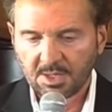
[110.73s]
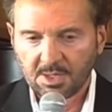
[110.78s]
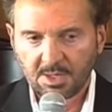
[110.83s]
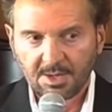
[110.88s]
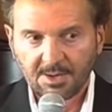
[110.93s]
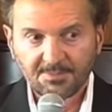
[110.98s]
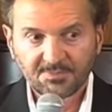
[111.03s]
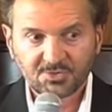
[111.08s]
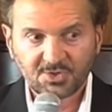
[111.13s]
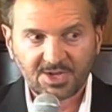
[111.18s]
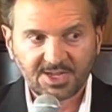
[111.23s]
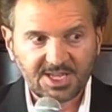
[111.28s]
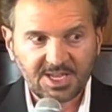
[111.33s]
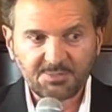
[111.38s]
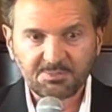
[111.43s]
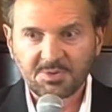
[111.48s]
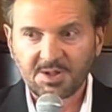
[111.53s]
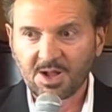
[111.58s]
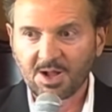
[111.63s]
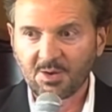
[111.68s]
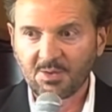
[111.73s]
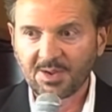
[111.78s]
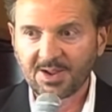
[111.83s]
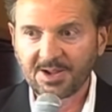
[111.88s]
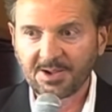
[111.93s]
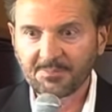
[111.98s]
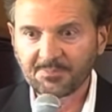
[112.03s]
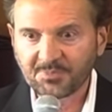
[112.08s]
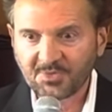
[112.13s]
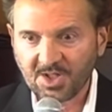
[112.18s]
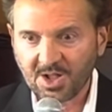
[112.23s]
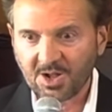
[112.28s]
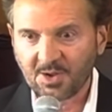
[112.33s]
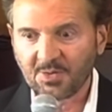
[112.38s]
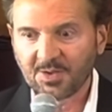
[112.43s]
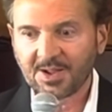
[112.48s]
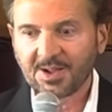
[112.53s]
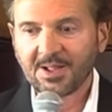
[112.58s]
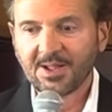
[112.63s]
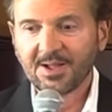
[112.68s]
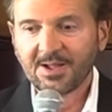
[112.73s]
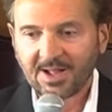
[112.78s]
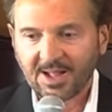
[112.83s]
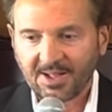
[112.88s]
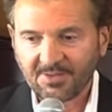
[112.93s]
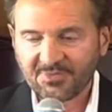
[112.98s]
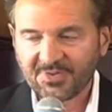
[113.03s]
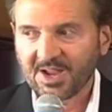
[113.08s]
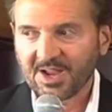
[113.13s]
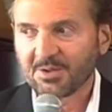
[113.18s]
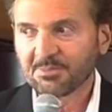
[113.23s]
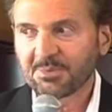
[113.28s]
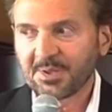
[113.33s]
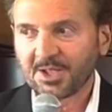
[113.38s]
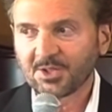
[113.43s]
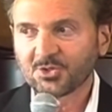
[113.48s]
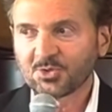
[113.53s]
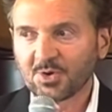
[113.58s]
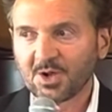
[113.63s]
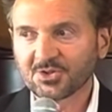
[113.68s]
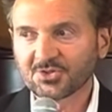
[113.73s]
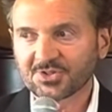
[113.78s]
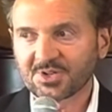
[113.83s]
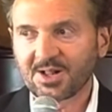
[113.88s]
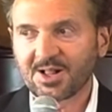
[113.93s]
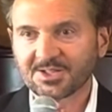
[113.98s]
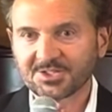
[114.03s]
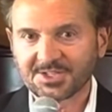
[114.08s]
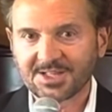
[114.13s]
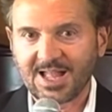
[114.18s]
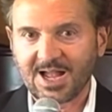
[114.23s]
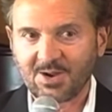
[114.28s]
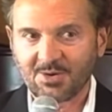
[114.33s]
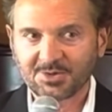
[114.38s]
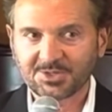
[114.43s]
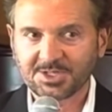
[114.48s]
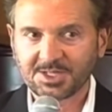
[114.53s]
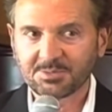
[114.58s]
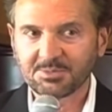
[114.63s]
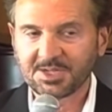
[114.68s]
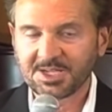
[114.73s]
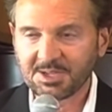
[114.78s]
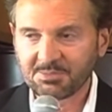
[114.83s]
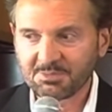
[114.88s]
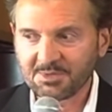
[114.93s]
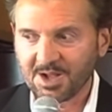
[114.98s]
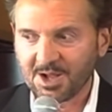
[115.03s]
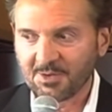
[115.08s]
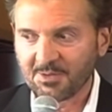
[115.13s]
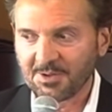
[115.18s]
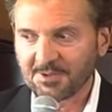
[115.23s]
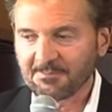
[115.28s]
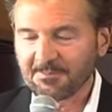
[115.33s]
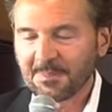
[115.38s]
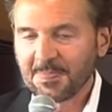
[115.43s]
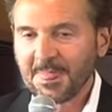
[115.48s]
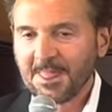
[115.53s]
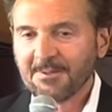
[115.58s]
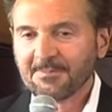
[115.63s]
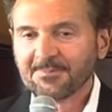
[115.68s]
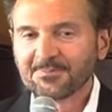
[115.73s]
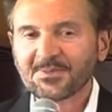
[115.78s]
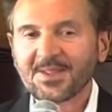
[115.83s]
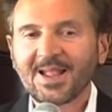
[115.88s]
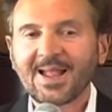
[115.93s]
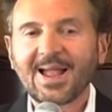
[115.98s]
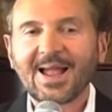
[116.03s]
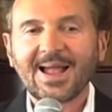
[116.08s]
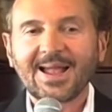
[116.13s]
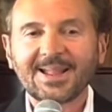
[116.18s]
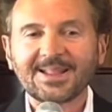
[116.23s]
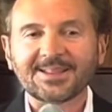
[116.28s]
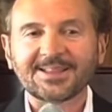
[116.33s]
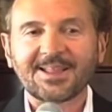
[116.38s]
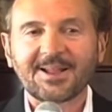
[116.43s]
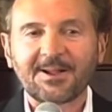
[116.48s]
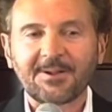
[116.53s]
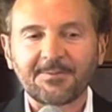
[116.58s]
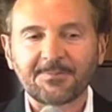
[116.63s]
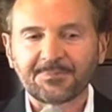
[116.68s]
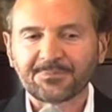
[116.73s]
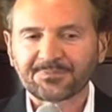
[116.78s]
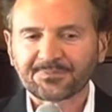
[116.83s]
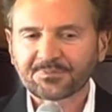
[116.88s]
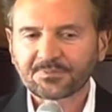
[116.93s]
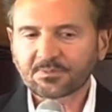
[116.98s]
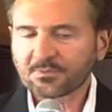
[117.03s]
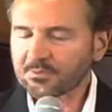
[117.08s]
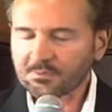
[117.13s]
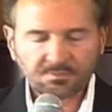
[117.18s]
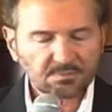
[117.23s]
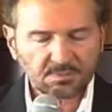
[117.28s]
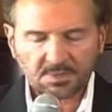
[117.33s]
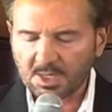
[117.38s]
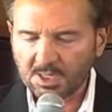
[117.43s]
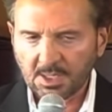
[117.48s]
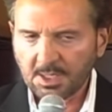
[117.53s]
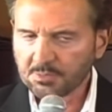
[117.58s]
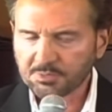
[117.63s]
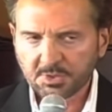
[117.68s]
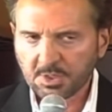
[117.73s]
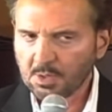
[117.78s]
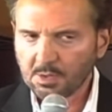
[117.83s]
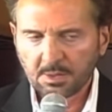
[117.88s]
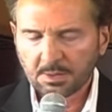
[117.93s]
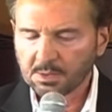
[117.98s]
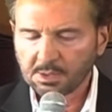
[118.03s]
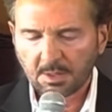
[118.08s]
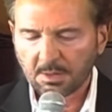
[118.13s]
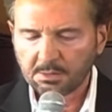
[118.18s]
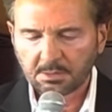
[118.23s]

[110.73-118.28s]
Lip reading: So I keep going, I'm going. I figure I'm paying $200 an hour, so let me keep going. And he keeps going, no.